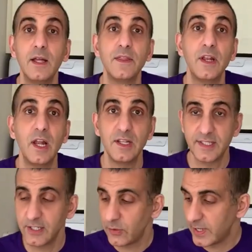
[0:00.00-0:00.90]
The last
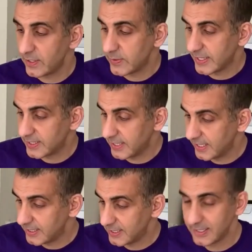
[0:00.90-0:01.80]
ingredient to add to
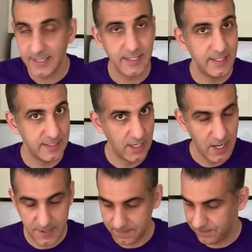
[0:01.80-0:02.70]
this is
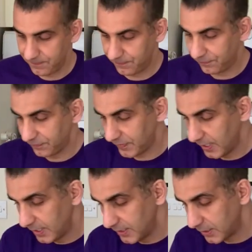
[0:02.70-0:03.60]
lime.
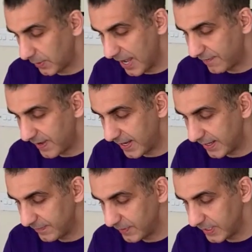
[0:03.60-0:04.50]
So what I have
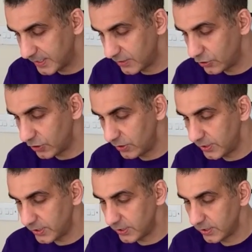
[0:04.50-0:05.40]
here is the
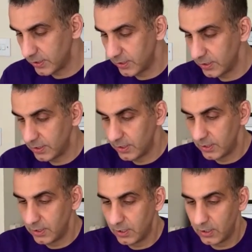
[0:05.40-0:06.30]
juice
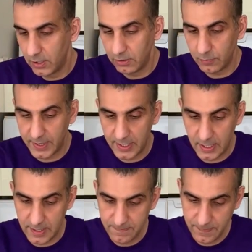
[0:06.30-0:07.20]
of 1
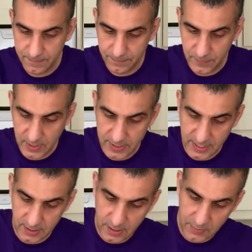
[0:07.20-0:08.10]
lime that
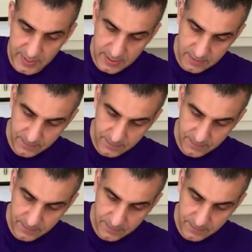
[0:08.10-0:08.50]
can go in,